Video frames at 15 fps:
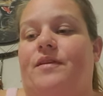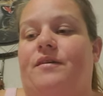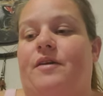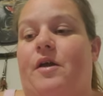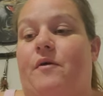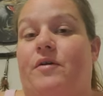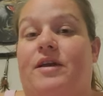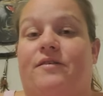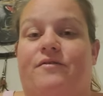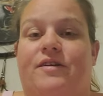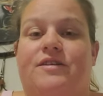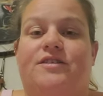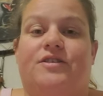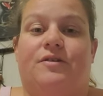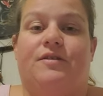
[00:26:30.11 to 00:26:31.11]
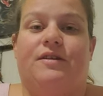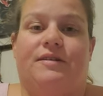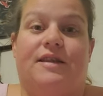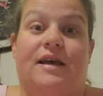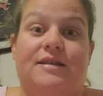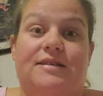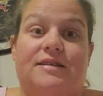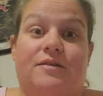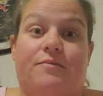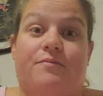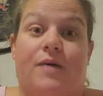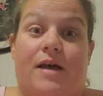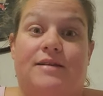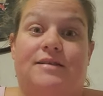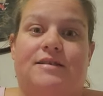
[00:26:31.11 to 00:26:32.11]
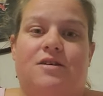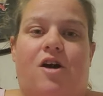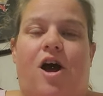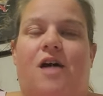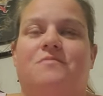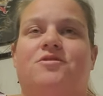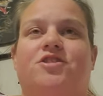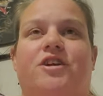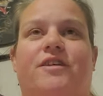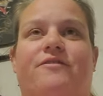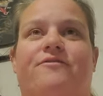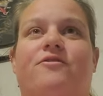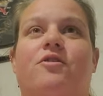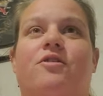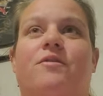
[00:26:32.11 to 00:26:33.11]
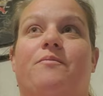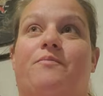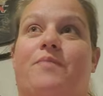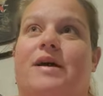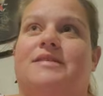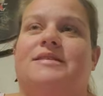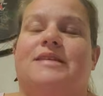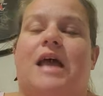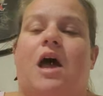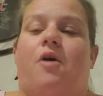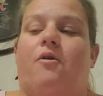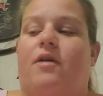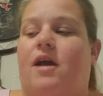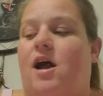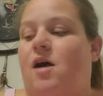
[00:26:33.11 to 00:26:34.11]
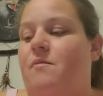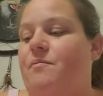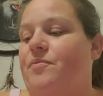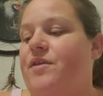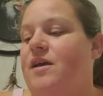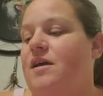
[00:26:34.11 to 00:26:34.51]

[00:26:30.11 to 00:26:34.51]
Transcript: you know convince you that that's the best option for the best outcome